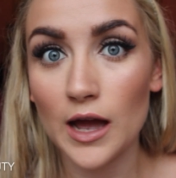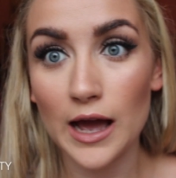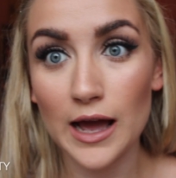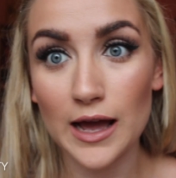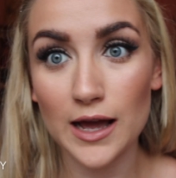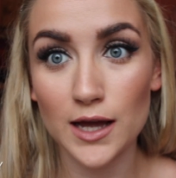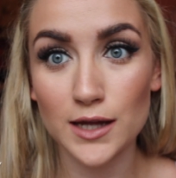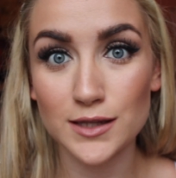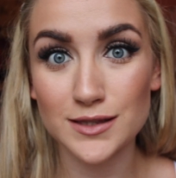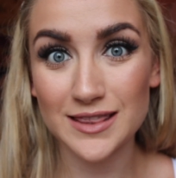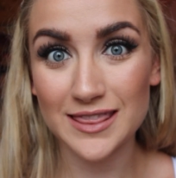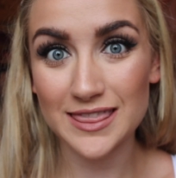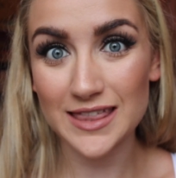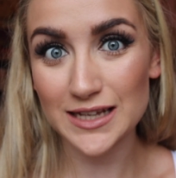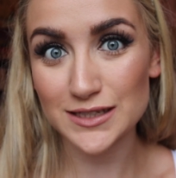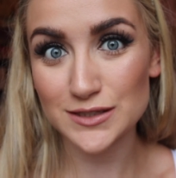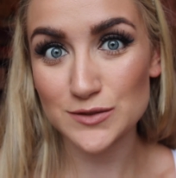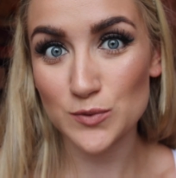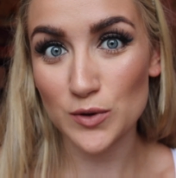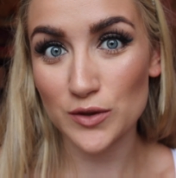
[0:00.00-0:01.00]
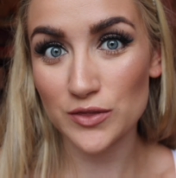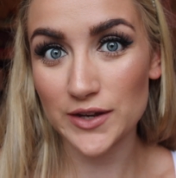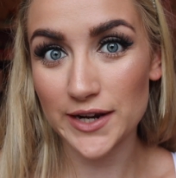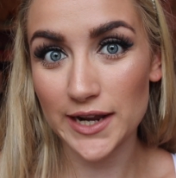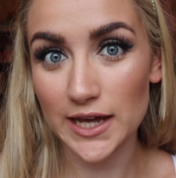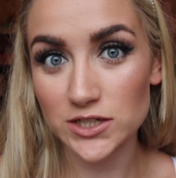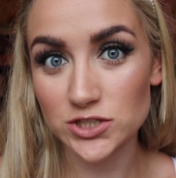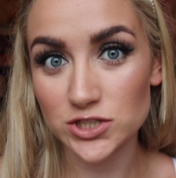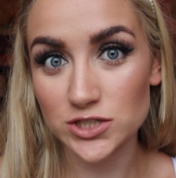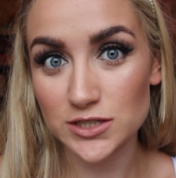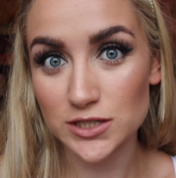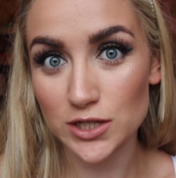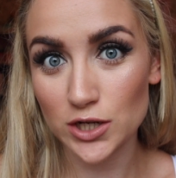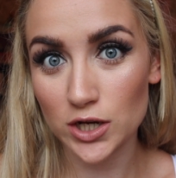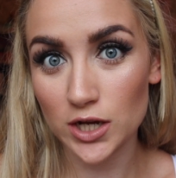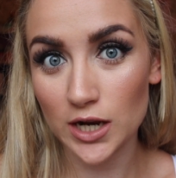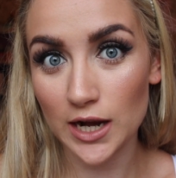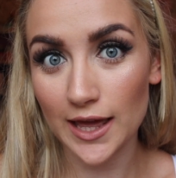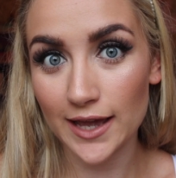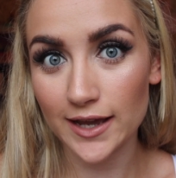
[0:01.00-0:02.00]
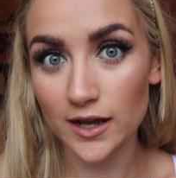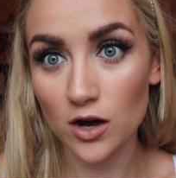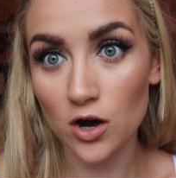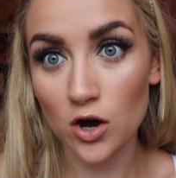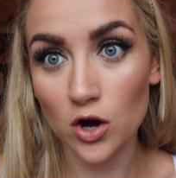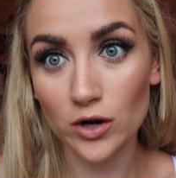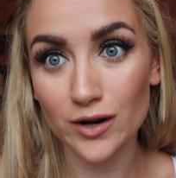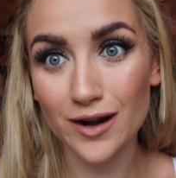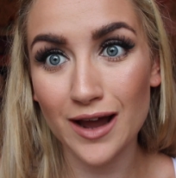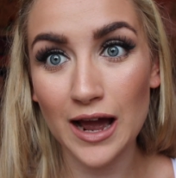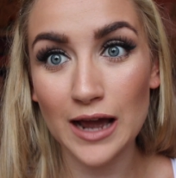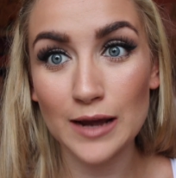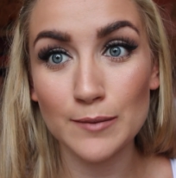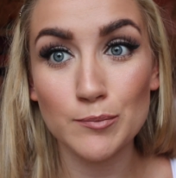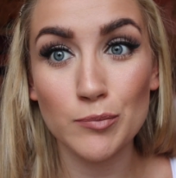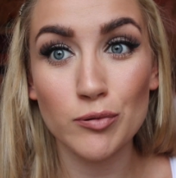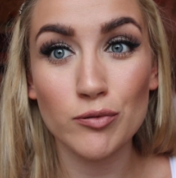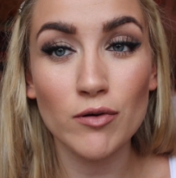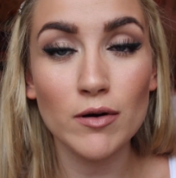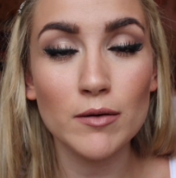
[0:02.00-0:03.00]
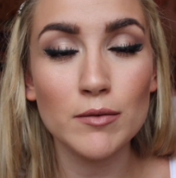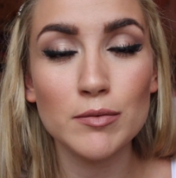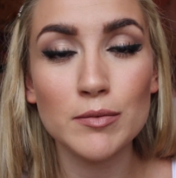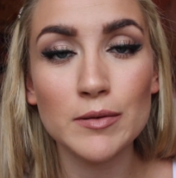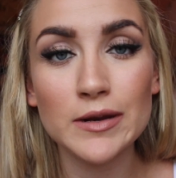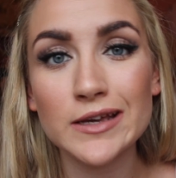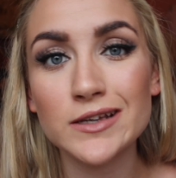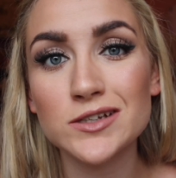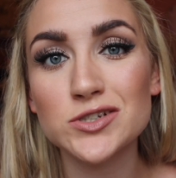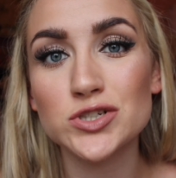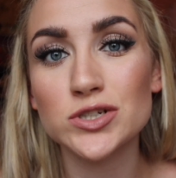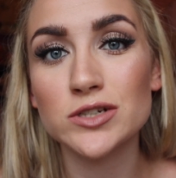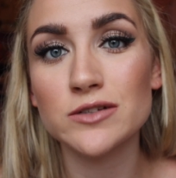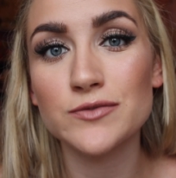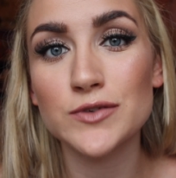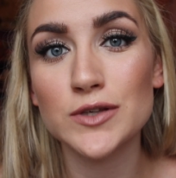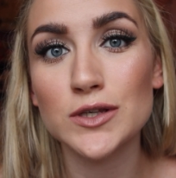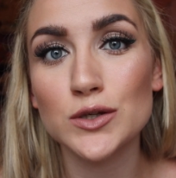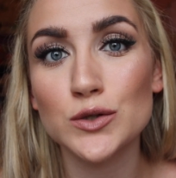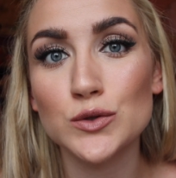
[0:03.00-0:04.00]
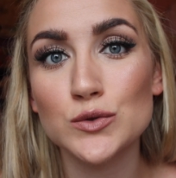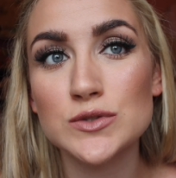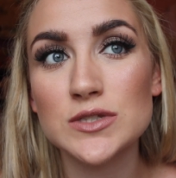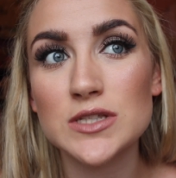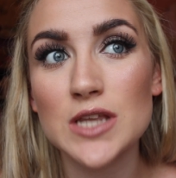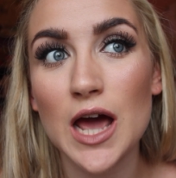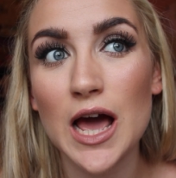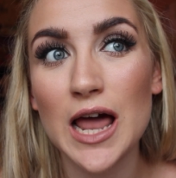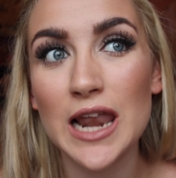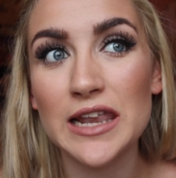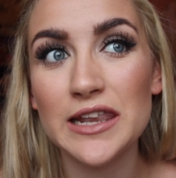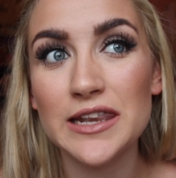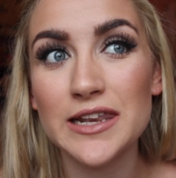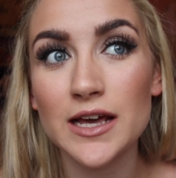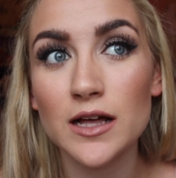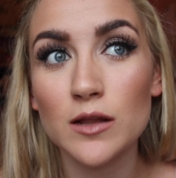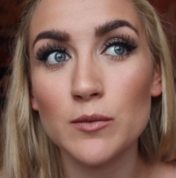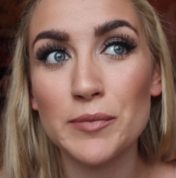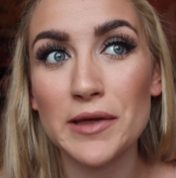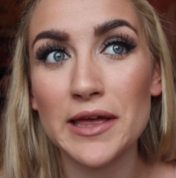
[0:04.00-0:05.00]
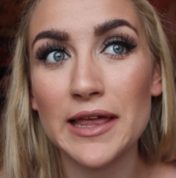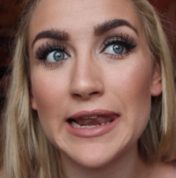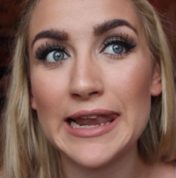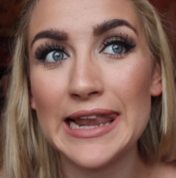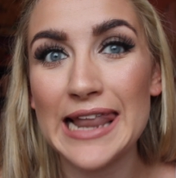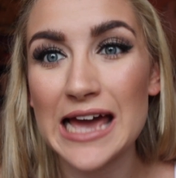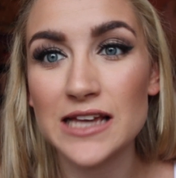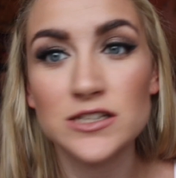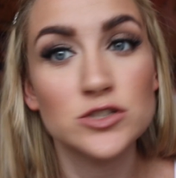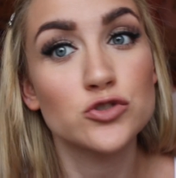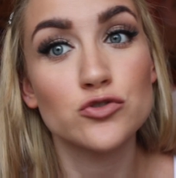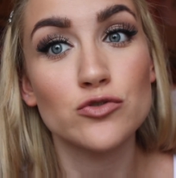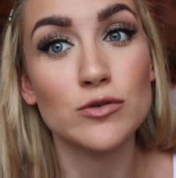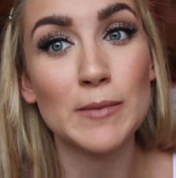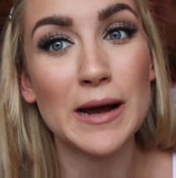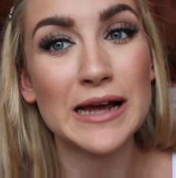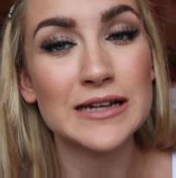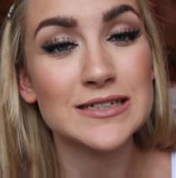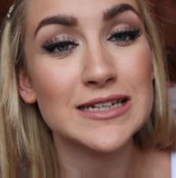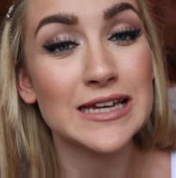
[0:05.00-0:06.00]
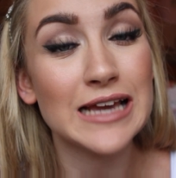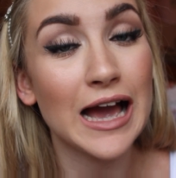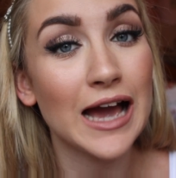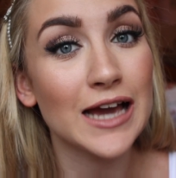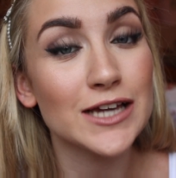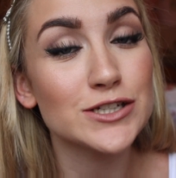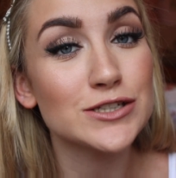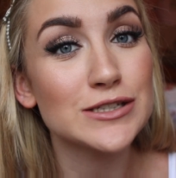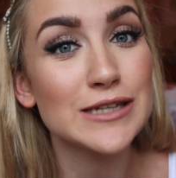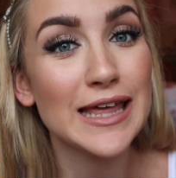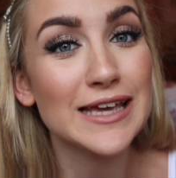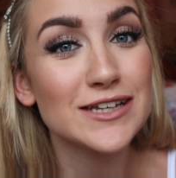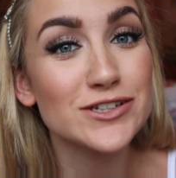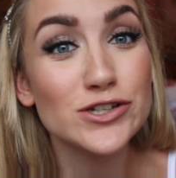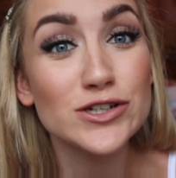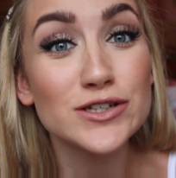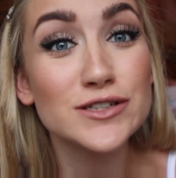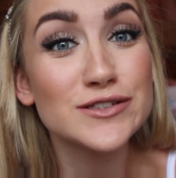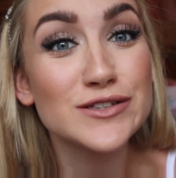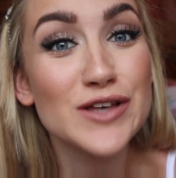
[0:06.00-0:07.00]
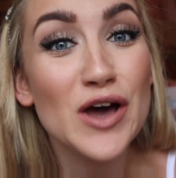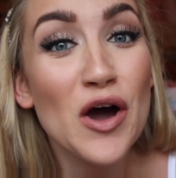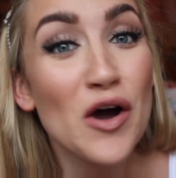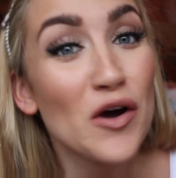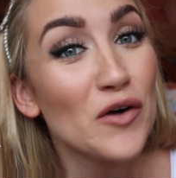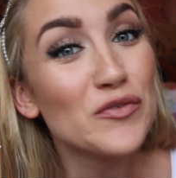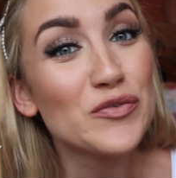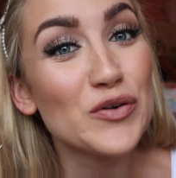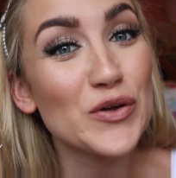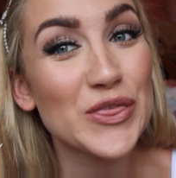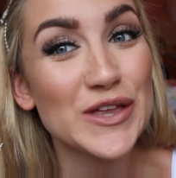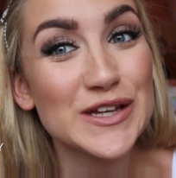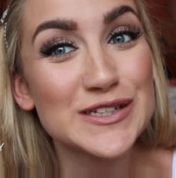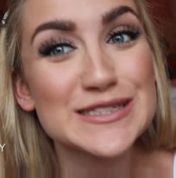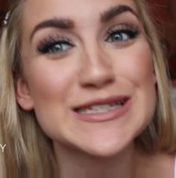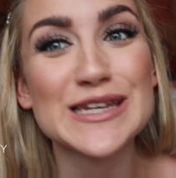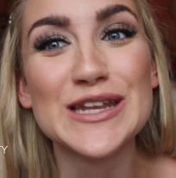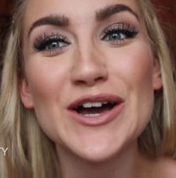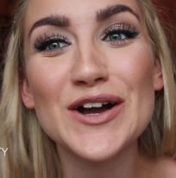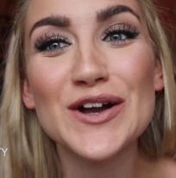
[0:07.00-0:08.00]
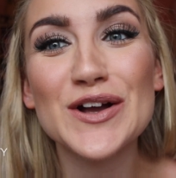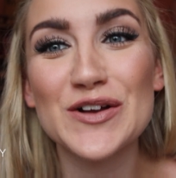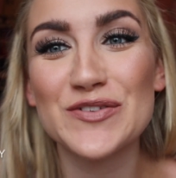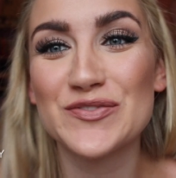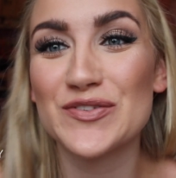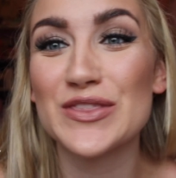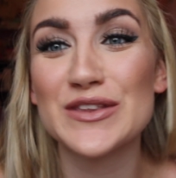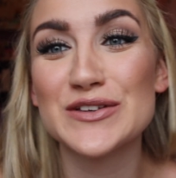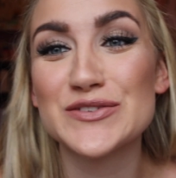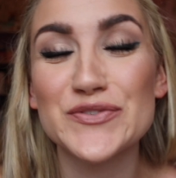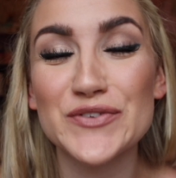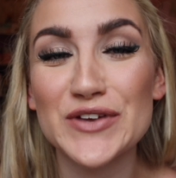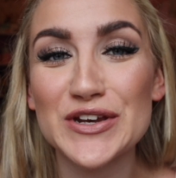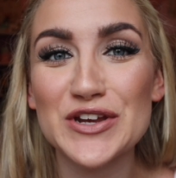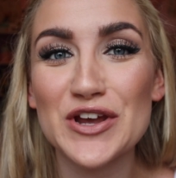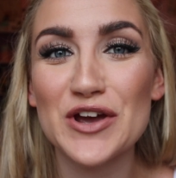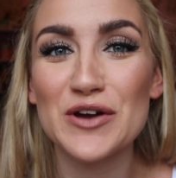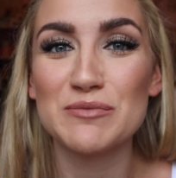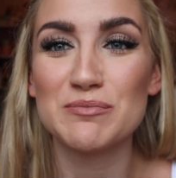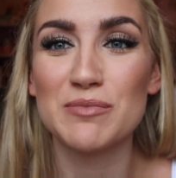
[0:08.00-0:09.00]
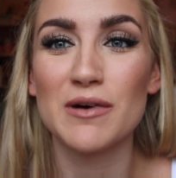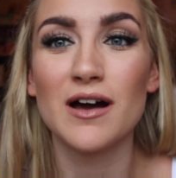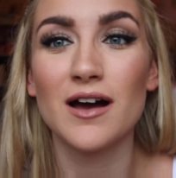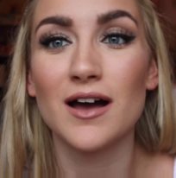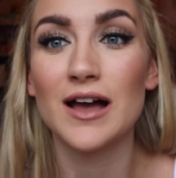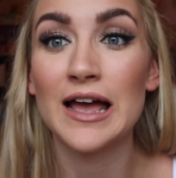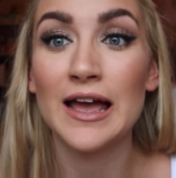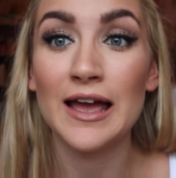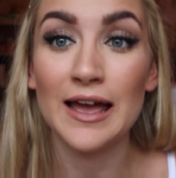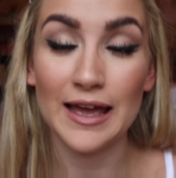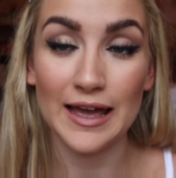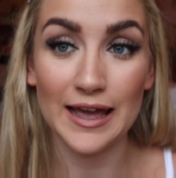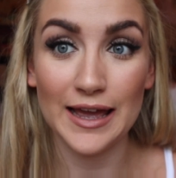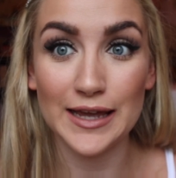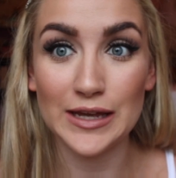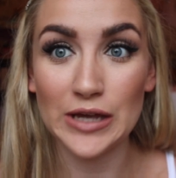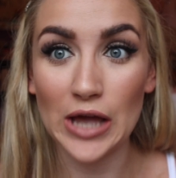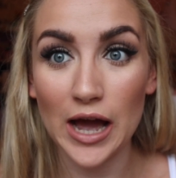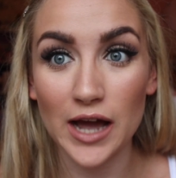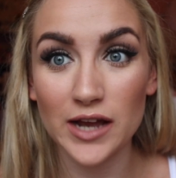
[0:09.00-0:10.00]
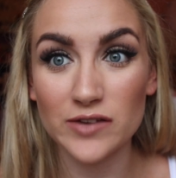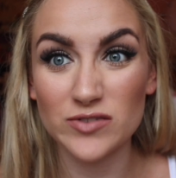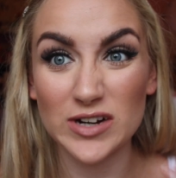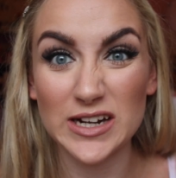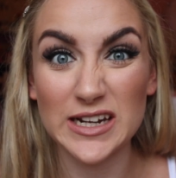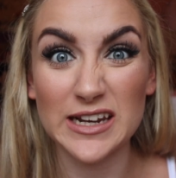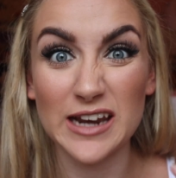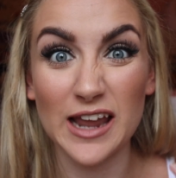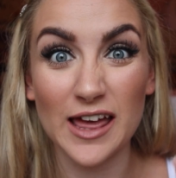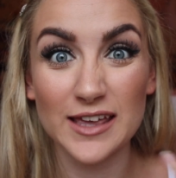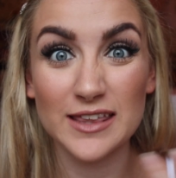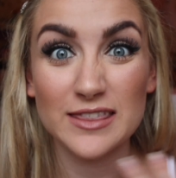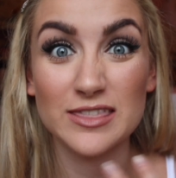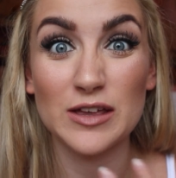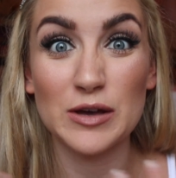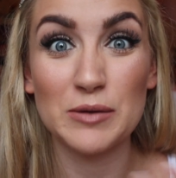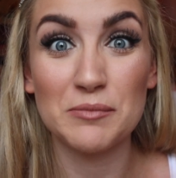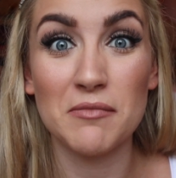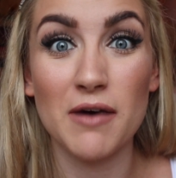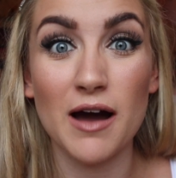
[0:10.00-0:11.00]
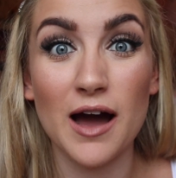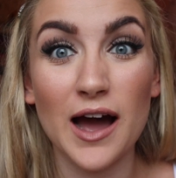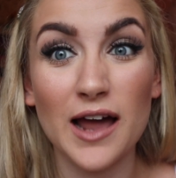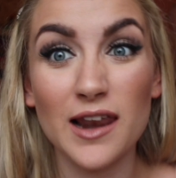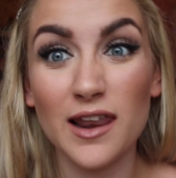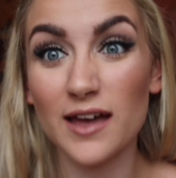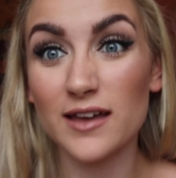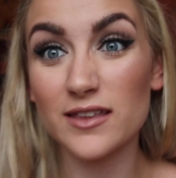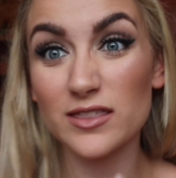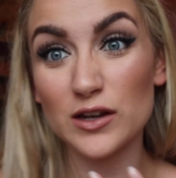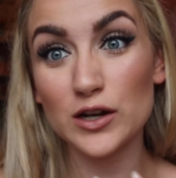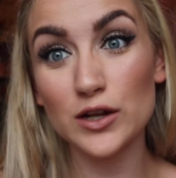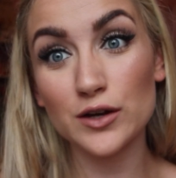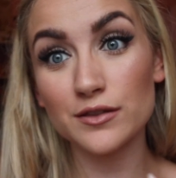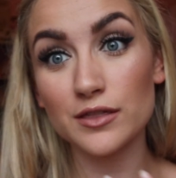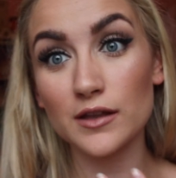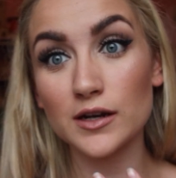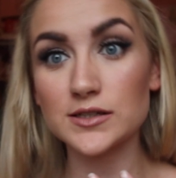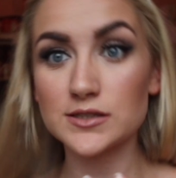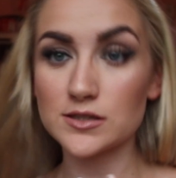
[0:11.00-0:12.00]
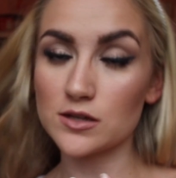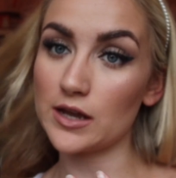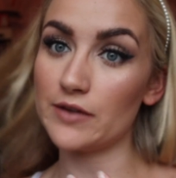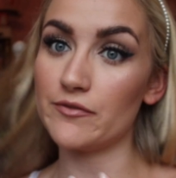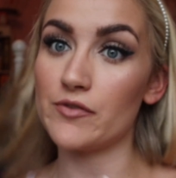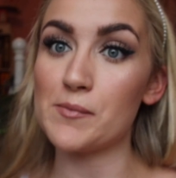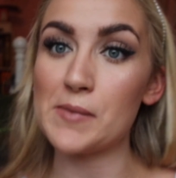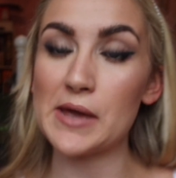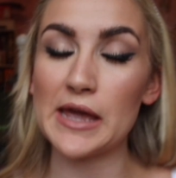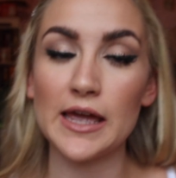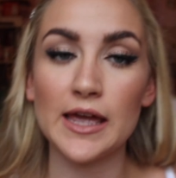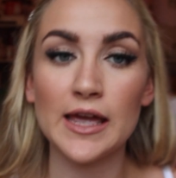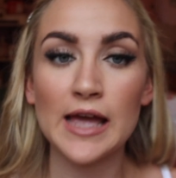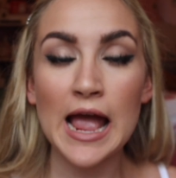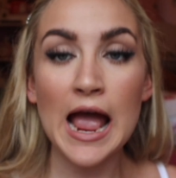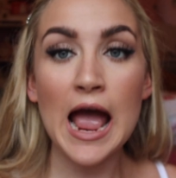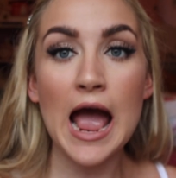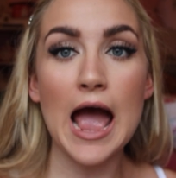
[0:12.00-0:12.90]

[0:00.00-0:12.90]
And that's what the lashes look like on. I probably should have used a little bit less dramatic eyelashes for this look, for this video, but hey, I really like them. I like the look that it's given me.